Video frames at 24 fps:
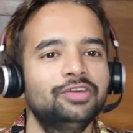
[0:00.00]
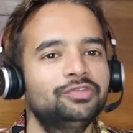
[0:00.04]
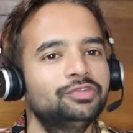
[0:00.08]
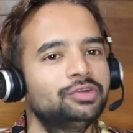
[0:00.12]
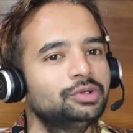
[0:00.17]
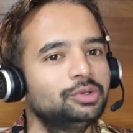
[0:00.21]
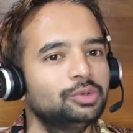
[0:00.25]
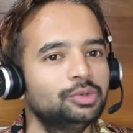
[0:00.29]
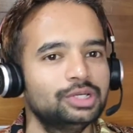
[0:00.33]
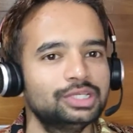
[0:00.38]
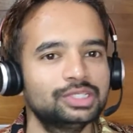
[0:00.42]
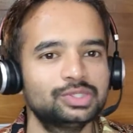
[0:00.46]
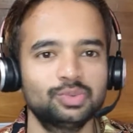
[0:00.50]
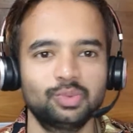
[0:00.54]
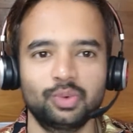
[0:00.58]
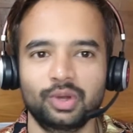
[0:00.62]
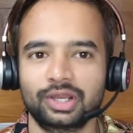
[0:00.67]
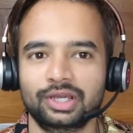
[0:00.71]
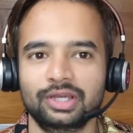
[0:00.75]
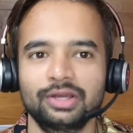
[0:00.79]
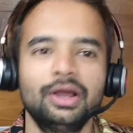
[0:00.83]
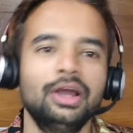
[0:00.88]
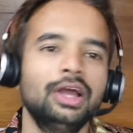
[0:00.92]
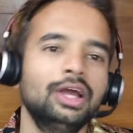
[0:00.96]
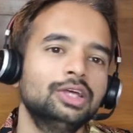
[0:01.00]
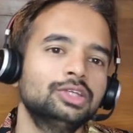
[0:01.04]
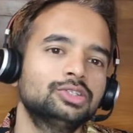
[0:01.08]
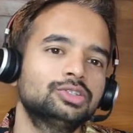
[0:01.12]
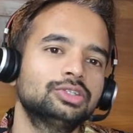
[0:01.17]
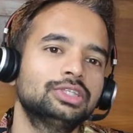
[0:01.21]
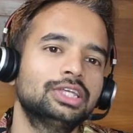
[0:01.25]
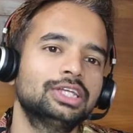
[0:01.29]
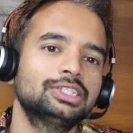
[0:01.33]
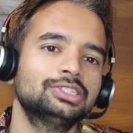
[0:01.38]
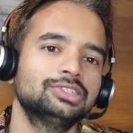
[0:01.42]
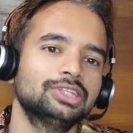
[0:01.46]
enough to do his work
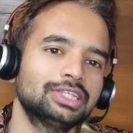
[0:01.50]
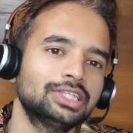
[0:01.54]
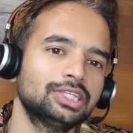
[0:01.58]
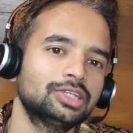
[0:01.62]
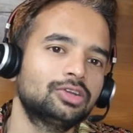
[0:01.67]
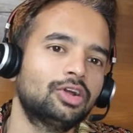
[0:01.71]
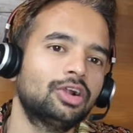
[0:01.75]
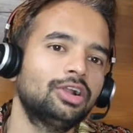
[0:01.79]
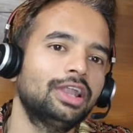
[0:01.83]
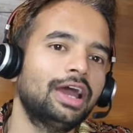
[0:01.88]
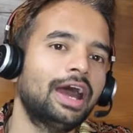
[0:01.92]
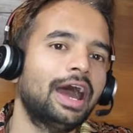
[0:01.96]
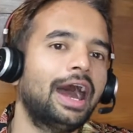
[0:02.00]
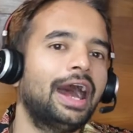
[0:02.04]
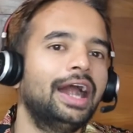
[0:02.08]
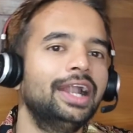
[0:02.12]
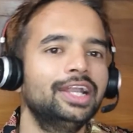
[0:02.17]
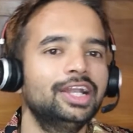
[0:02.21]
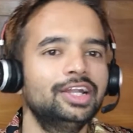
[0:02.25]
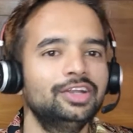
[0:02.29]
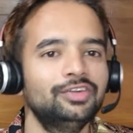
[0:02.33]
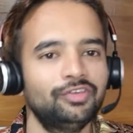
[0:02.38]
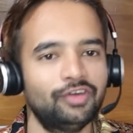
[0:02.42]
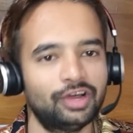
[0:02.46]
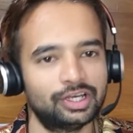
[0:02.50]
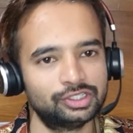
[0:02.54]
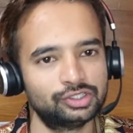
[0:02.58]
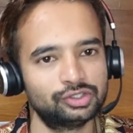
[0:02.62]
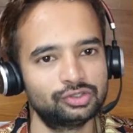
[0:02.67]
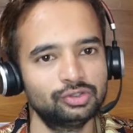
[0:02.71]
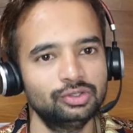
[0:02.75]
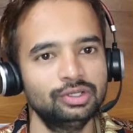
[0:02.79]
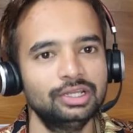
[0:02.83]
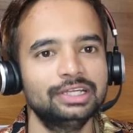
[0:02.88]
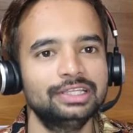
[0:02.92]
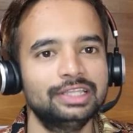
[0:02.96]
so there is nothing called a hard and
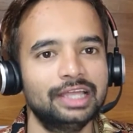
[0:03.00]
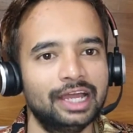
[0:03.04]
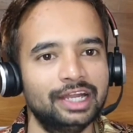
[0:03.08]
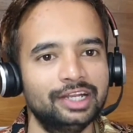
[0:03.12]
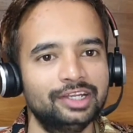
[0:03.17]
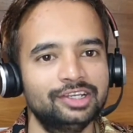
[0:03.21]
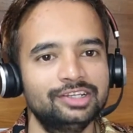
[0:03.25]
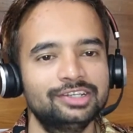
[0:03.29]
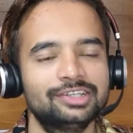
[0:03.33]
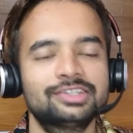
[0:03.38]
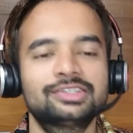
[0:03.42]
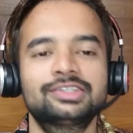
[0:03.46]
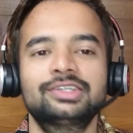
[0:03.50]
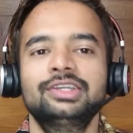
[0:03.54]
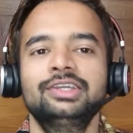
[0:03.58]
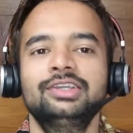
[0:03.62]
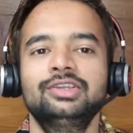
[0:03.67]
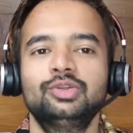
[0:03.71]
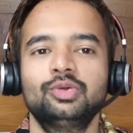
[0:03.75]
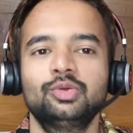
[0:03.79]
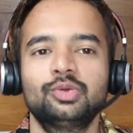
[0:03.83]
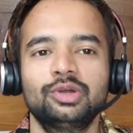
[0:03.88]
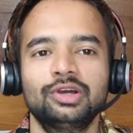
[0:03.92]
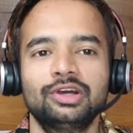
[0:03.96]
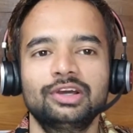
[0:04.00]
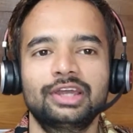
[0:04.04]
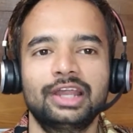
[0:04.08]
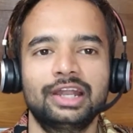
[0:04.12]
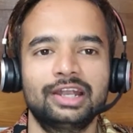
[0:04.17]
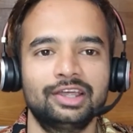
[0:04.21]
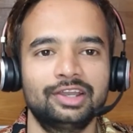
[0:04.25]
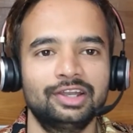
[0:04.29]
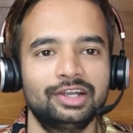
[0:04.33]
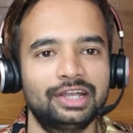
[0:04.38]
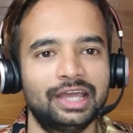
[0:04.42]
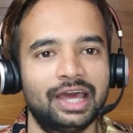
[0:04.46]
fast rule in the IT industry to uh,
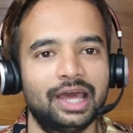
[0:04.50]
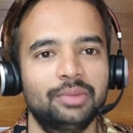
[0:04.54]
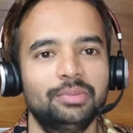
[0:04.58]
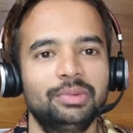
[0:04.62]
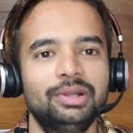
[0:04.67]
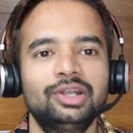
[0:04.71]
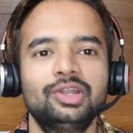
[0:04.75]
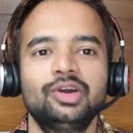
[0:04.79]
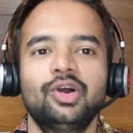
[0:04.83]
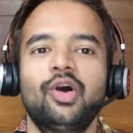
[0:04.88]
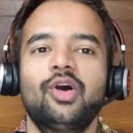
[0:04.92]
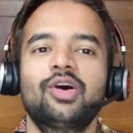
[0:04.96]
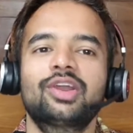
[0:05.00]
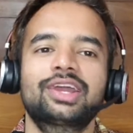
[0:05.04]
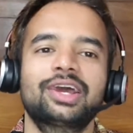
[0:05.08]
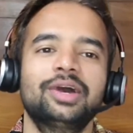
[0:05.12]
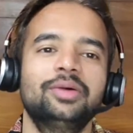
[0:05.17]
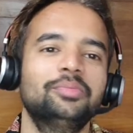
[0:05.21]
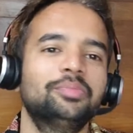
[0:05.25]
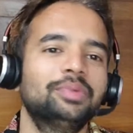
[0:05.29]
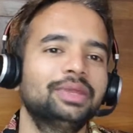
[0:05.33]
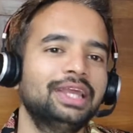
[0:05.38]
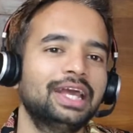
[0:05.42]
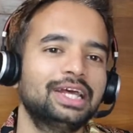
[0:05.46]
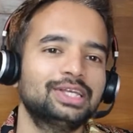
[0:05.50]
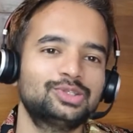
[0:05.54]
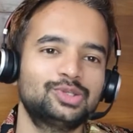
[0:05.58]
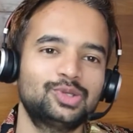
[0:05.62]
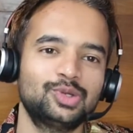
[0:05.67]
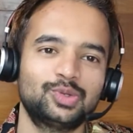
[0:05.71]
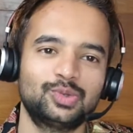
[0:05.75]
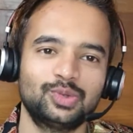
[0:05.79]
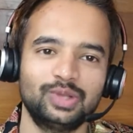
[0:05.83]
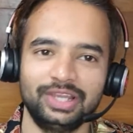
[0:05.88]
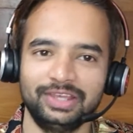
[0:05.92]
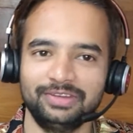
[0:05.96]
get a retirement or company ask
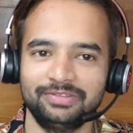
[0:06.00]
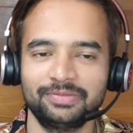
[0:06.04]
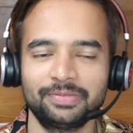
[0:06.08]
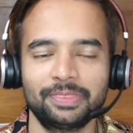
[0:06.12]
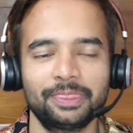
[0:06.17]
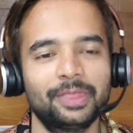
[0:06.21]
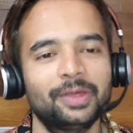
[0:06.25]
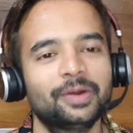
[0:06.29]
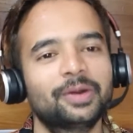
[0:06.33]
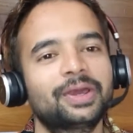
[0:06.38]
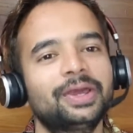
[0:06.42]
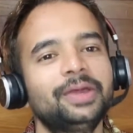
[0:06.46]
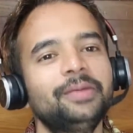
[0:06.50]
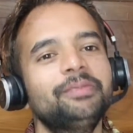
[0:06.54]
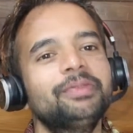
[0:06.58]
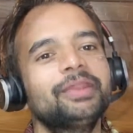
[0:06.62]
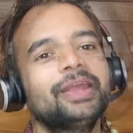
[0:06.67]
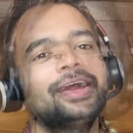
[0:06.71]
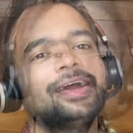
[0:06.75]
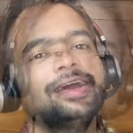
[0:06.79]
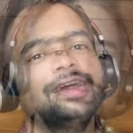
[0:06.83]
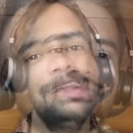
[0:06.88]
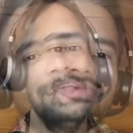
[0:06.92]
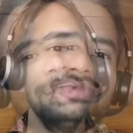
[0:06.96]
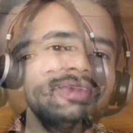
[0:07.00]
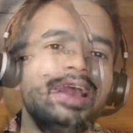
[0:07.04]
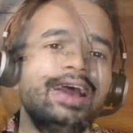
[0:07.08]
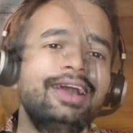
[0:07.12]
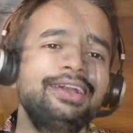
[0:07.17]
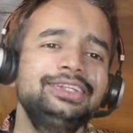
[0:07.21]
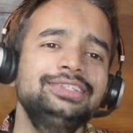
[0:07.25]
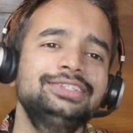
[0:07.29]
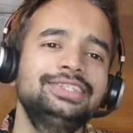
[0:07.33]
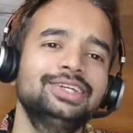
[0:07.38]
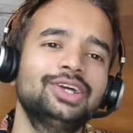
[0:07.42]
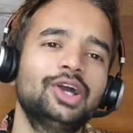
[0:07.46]
you to leave. Okay. Now,
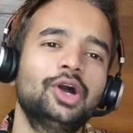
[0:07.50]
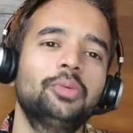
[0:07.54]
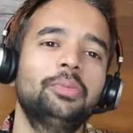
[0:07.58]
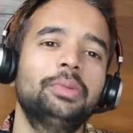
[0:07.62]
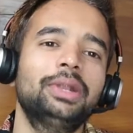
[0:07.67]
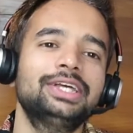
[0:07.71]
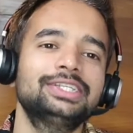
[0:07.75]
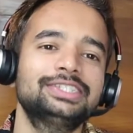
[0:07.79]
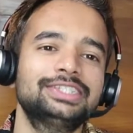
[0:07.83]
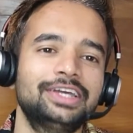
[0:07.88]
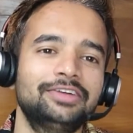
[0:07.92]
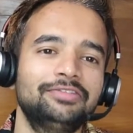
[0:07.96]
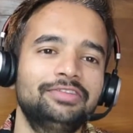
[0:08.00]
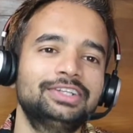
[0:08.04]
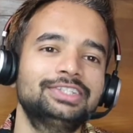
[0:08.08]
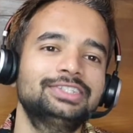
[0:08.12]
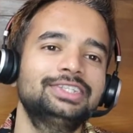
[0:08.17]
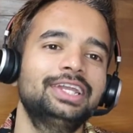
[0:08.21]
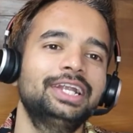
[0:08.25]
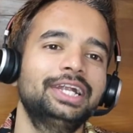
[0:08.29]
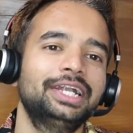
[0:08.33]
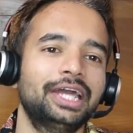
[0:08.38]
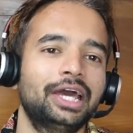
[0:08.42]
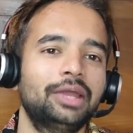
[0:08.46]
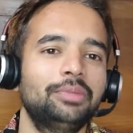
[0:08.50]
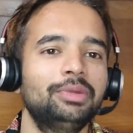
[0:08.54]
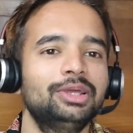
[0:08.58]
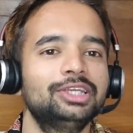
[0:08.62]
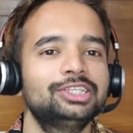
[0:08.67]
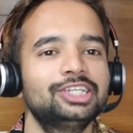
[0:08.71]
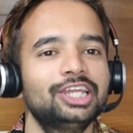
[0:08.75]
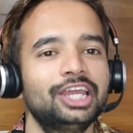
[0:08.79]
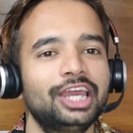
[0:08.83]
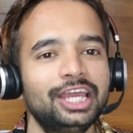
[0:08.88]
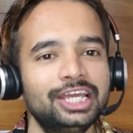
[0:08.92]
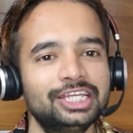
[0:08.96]
at least the government has never said the
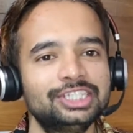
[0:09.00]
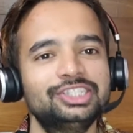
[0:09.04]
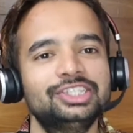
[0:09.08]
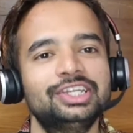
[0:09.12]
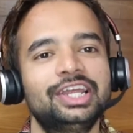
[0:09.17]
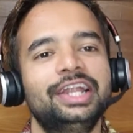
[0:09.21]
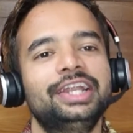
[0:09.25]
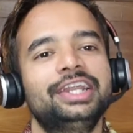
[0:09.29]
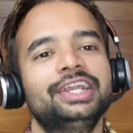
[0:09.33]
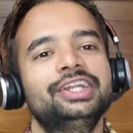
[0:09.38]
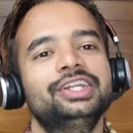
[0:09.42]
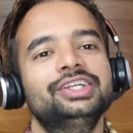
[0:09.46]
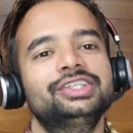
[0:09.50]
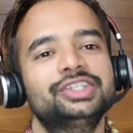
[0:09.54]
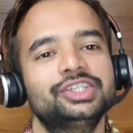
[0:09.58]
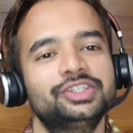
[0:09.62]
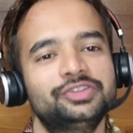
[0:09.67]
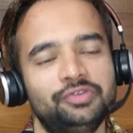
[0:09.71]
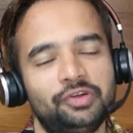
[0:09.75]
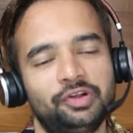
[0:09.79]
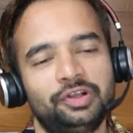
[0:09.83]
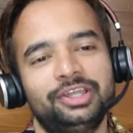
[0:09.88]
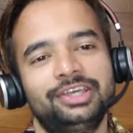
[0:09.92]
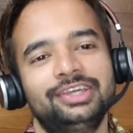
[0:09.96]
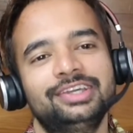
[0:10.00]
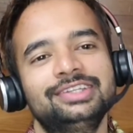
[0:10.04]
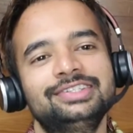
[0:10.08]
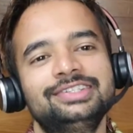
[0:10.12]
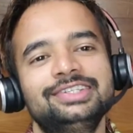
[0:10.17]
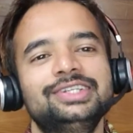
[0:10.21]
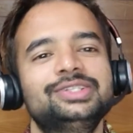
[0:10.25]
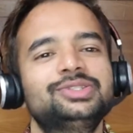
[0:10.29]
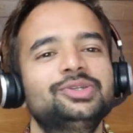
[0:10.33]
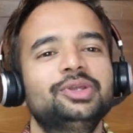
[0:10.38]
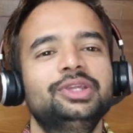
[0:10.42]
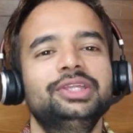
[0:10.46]
retirement age in IT industry is 40 years,
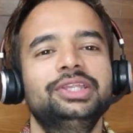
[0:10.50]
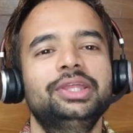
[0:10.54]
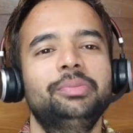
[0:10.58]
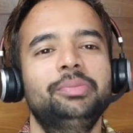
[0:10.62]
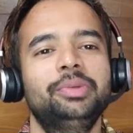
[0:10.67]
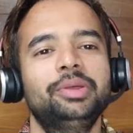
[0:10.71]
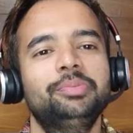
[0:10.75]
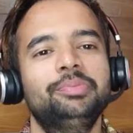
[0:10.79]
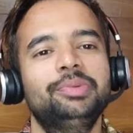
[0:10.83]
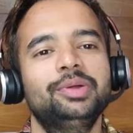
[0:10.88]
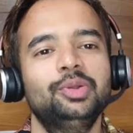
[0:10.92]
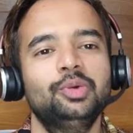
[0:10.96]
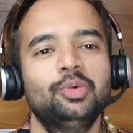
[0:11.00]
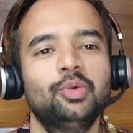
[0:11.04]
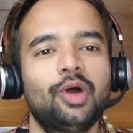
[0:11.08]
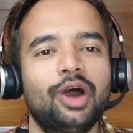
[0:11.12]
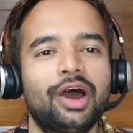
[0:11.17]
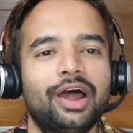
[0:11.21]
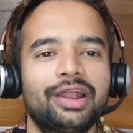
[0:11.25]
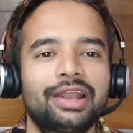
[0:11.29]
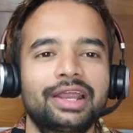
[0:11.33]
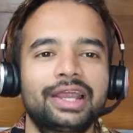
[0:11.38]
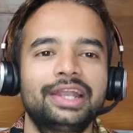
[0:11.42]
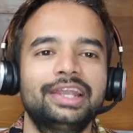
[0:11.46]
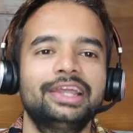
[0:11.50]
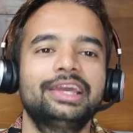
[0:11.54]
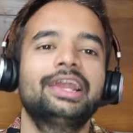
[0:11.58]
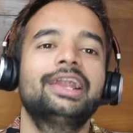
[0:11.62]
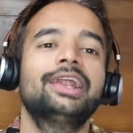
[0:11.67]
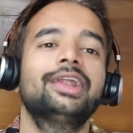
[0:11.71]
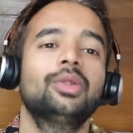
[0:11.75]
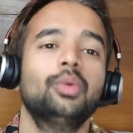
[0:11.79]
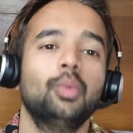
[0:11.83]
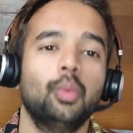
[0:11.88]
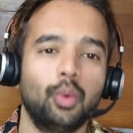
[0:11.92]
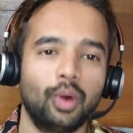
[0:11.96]
it's only the people who are getting a
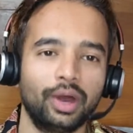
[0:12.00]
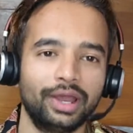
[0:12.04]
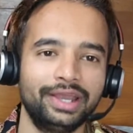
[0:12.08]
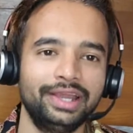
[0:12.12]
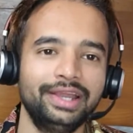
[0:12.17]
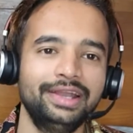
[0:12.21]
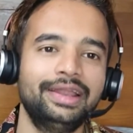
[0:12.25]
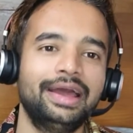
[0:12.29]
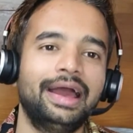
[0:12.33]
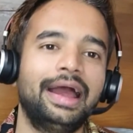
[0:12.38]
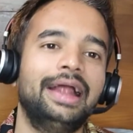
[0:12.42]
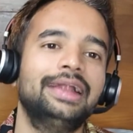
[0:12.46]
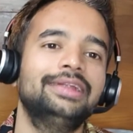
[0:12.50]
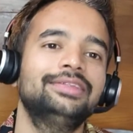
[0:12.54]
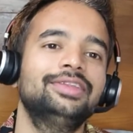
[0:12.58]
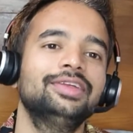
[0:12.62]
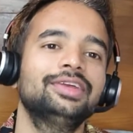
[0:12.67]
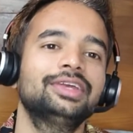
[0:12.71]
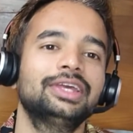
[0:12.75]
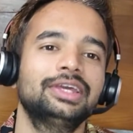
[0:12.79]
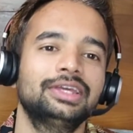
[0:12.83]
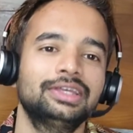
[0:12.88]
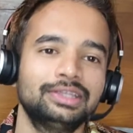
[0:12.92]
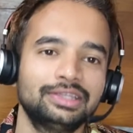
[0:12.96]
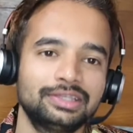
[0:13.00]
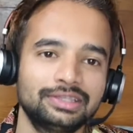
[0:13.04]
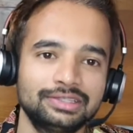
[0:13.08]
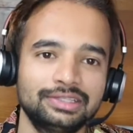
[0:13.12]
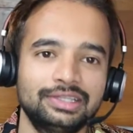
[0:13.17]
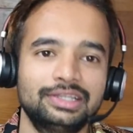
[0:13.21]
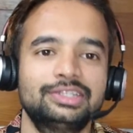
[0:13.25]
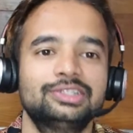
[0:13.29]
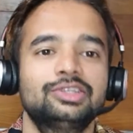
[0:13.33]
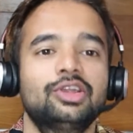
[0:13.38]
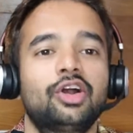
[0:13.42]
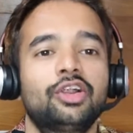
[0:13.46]
little worried and thinking
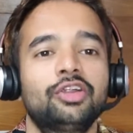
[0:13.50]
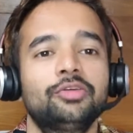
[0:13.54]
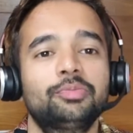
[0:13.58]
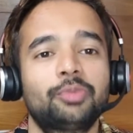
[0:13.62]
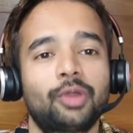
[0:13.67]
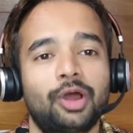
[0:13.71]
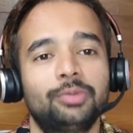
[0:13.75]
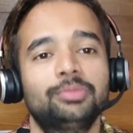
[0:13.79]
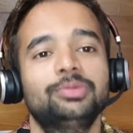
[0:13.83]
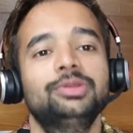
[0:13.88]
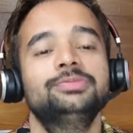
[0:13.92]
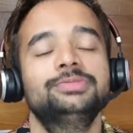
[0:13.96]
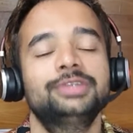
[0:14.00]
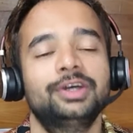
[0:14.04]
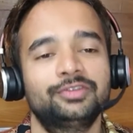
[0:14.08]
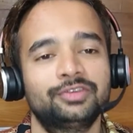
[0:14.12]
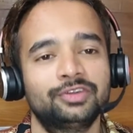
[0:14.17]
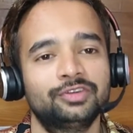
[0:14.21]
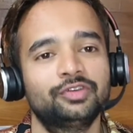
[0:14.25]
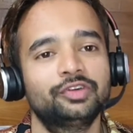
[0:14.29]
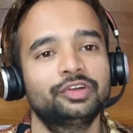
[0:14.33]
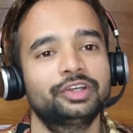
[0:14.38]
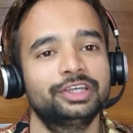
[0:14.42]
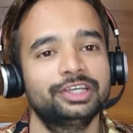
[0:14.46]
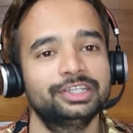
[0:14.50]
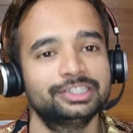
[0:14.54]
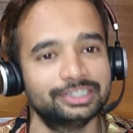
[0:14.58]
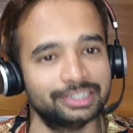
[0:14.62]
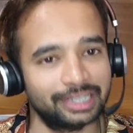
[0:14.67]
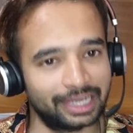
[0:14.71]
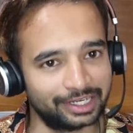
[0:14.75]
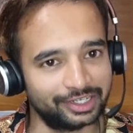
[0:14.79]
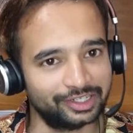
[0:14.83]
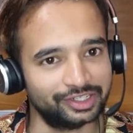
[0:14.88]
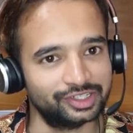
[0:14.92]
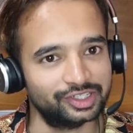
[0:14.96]
there's a lot of problems after 40 years in
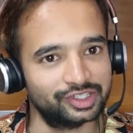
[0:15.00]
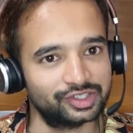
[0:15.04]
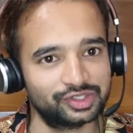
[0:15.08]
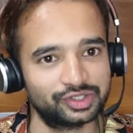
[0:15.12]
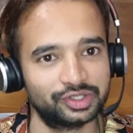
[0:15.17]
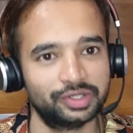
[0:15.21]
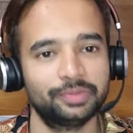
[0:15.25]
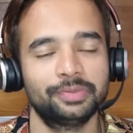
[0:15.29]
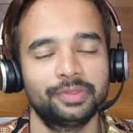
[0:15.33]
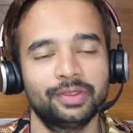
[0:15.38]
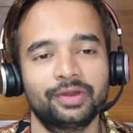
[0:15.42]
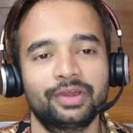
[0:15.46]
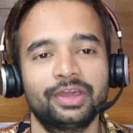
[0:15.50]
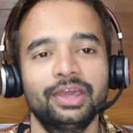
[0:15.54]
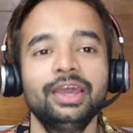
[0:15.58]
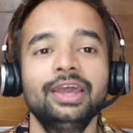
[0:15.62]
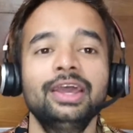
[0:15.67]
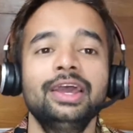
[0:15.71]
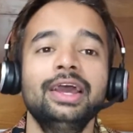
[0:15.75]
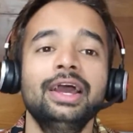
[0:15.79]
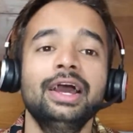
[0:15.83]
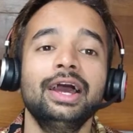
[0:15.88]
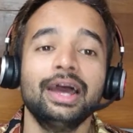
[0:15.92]
IT industry. Okay.